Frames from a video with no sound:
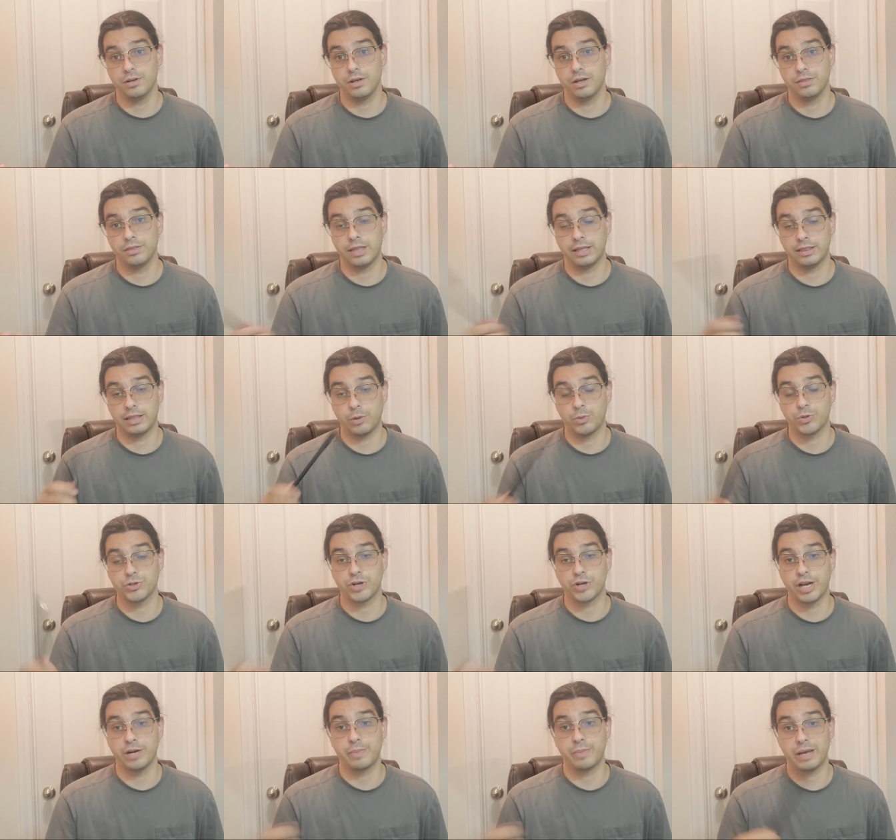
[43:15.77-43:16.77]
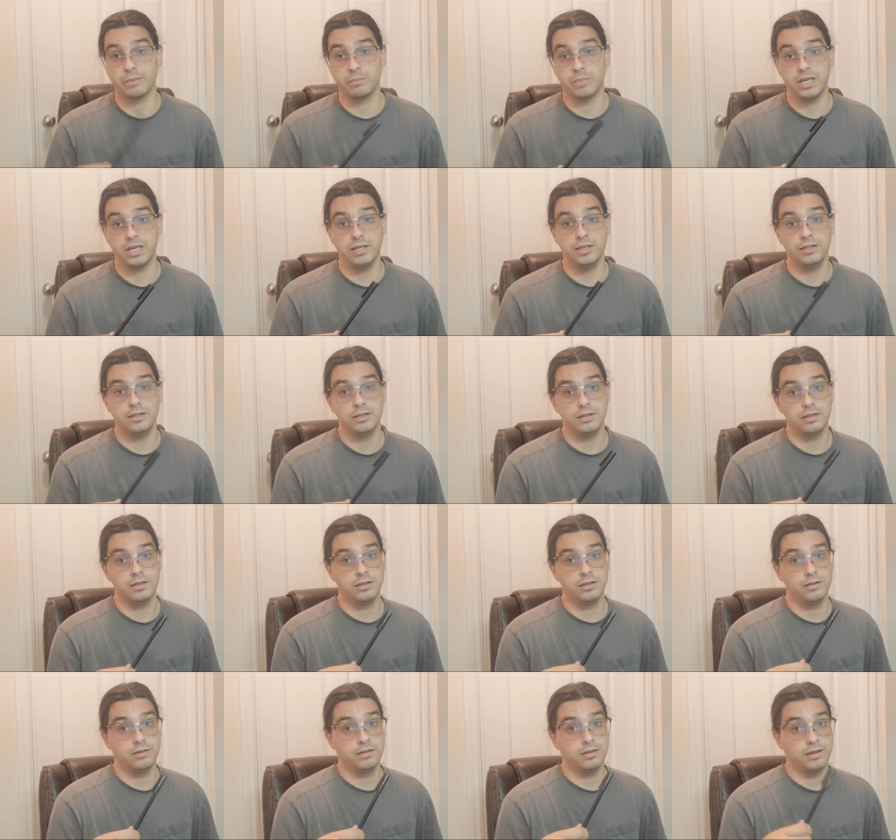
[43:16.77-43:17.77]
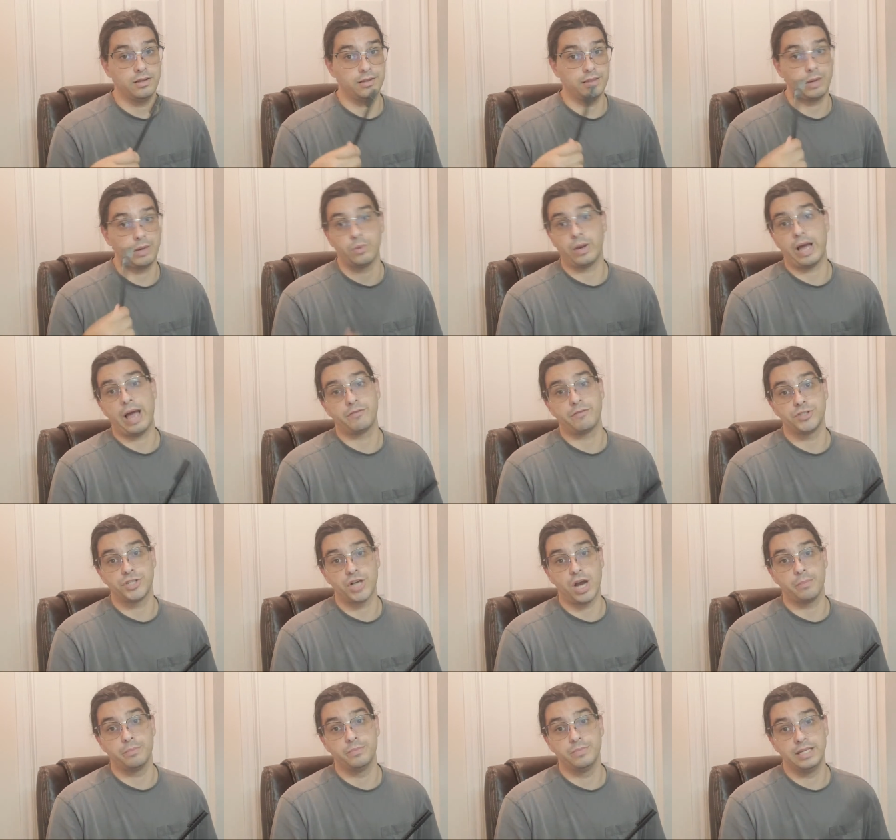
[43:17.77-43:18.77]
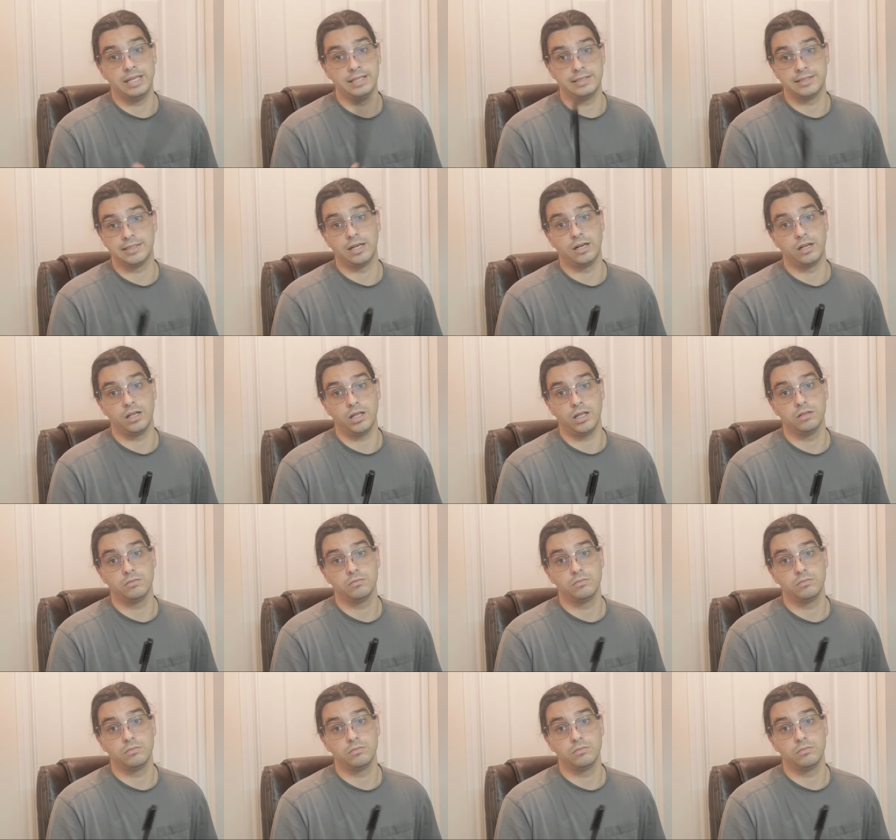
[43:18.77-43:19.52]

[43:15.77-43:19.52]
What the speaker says: that they were trained by me, they will have a job instantly.